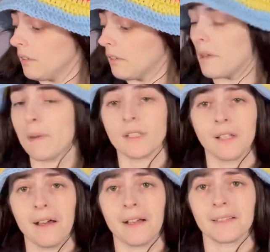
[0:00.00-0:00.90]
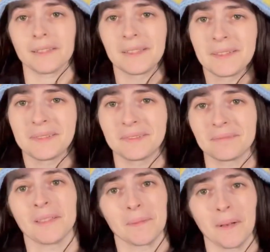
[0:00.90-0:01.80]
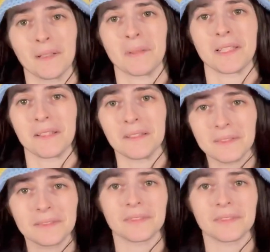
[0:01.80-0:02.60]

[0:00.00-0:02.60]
I made a lot. Pretty proud of myself.